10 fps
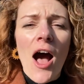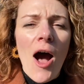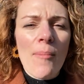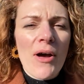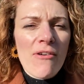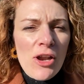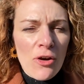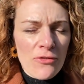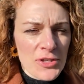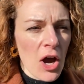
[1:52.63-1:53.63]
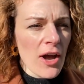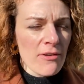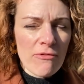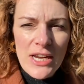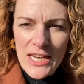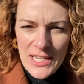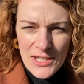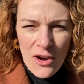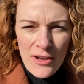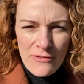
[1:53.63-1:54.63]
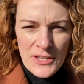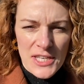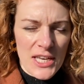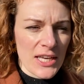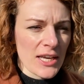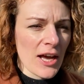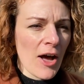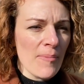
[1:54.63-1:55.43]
A lot of tight, really tight fitting